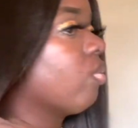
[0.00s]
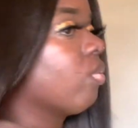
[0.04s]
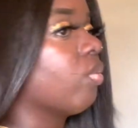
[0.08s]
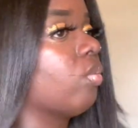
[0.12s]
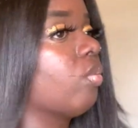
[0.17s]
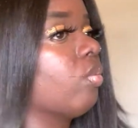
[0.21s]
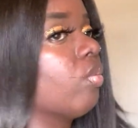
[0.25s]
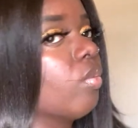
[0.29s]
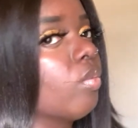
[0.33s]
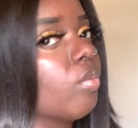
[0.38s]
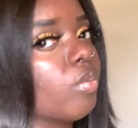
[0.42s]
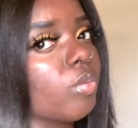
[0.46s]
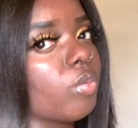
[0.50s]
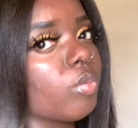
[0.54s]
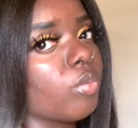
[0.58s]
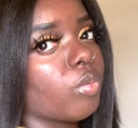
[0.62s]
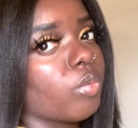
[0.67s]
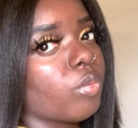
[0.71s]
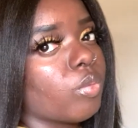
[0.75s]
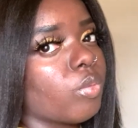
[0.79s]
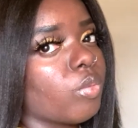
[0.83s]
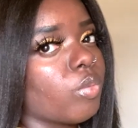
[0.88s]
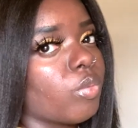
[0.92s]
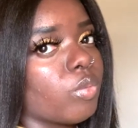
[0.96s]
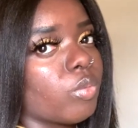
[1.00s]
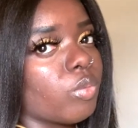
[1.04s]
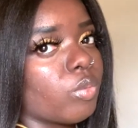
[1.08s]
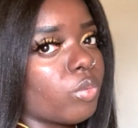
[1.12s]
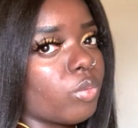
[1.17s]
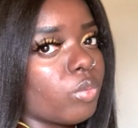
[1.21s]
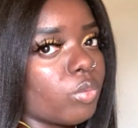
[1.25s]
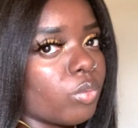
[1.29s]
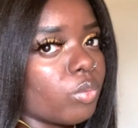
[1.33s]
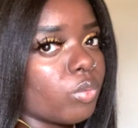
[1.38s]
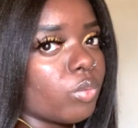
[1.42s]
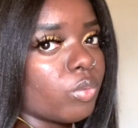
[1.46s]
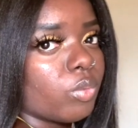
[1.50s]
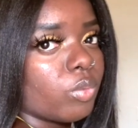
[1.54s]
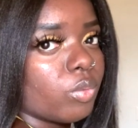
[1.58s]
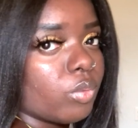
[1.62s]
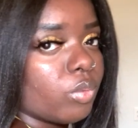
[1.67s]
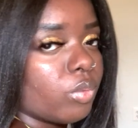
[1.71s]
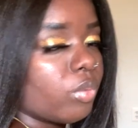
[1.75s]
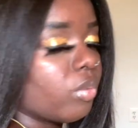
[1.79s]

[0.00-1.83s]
[no speech]